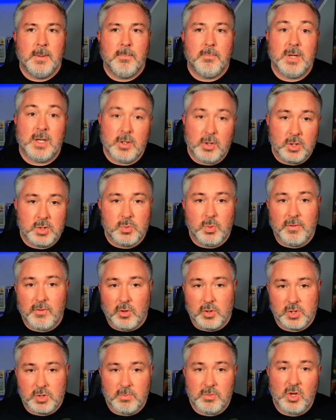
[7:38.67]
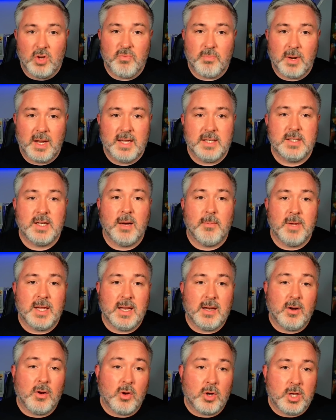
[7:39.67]
because we've got some youth players coming
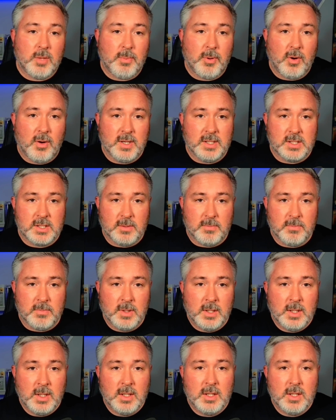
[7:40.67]
in and occupying some